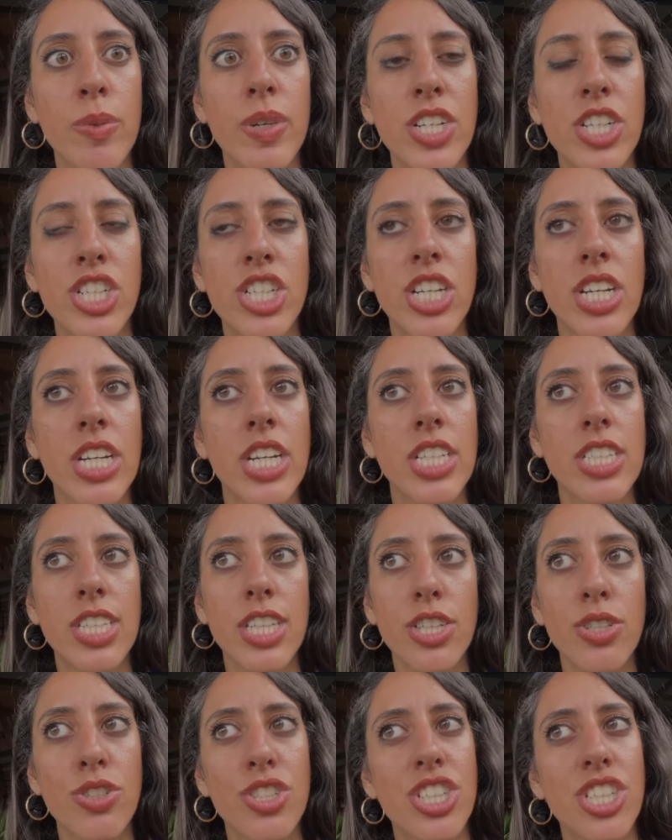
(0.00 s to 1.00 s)
So you just
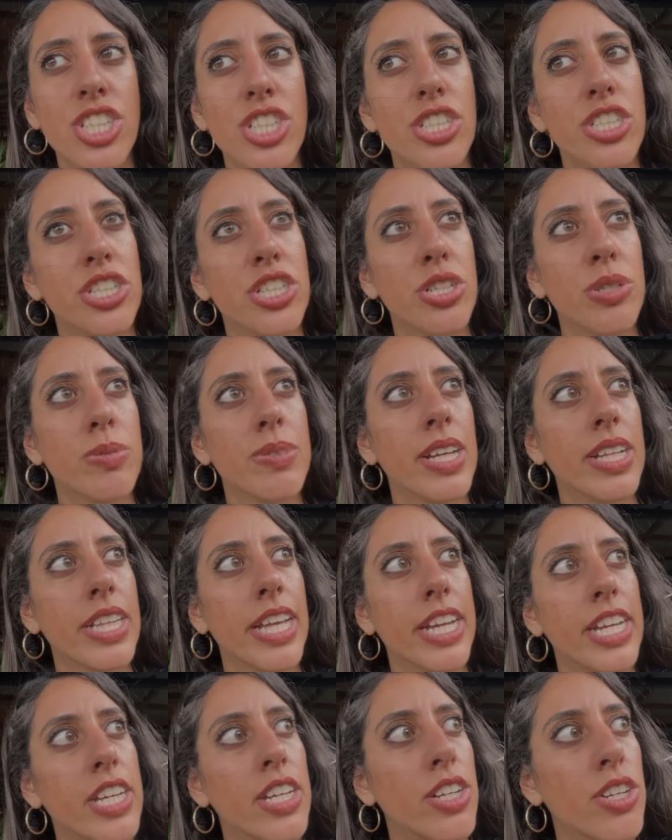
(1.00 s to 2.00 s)
assume that, like,
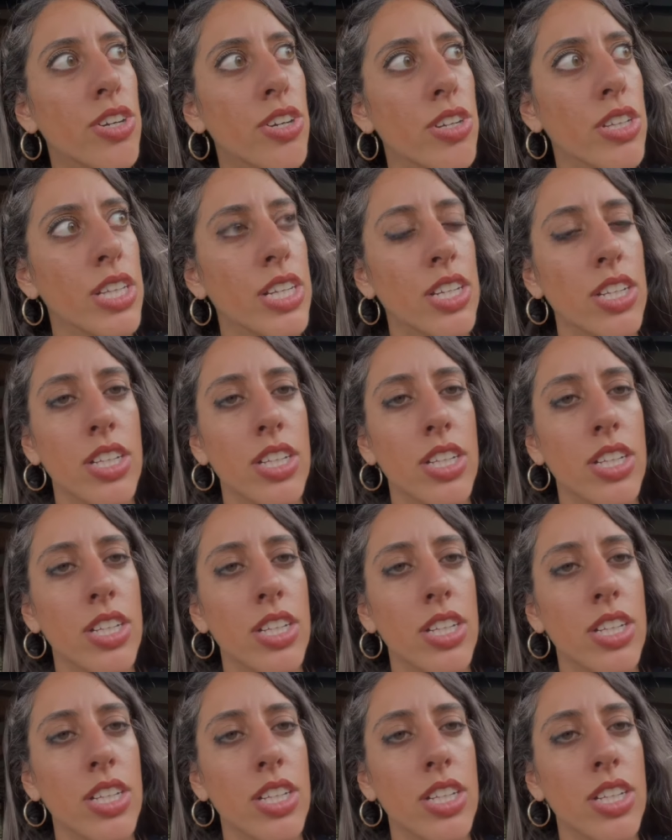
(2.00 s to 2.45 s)
your little